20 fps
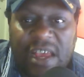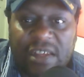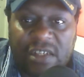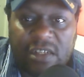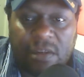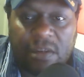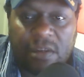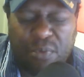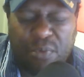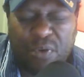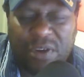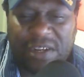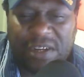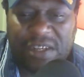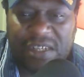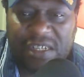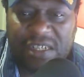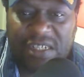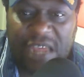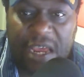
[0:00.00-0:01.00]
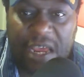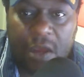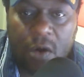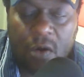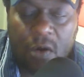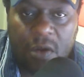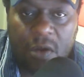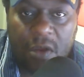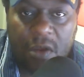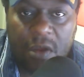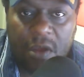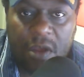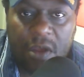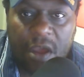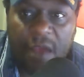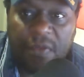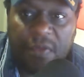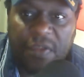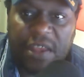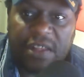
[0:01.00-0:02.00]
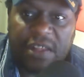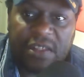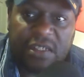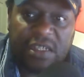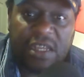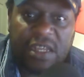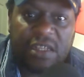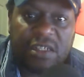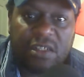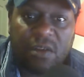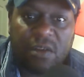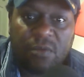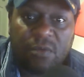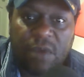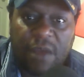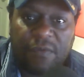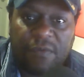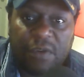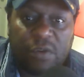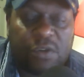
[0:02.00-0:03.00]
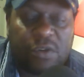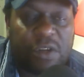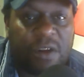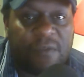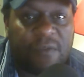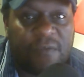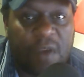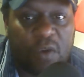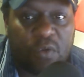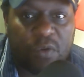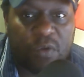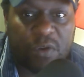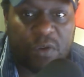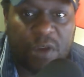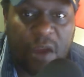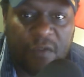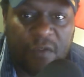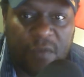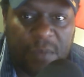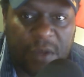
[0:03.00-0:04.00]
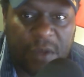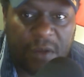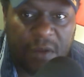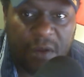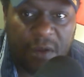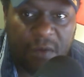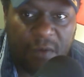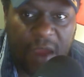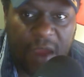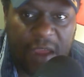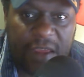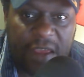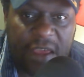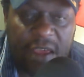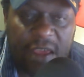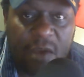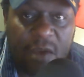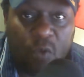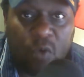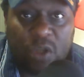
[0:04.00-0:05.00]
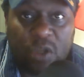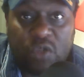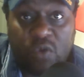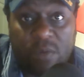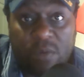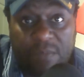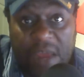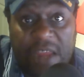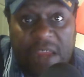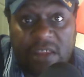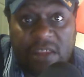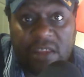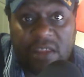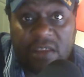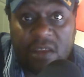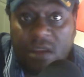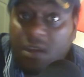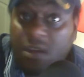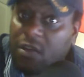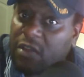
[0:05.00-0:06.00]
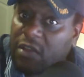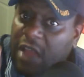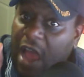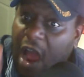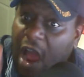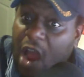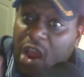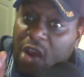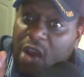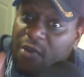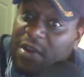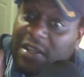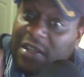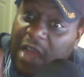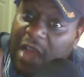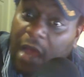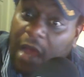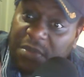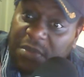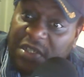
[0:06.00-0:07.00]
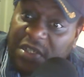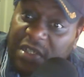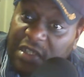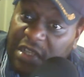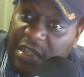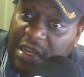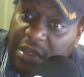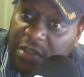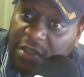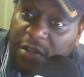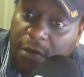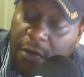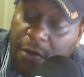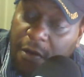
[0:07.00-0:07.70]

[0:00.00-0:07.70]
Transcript: at the point of sale, and then sends the revenue to the federal government, right, which would make the IRS obsolete,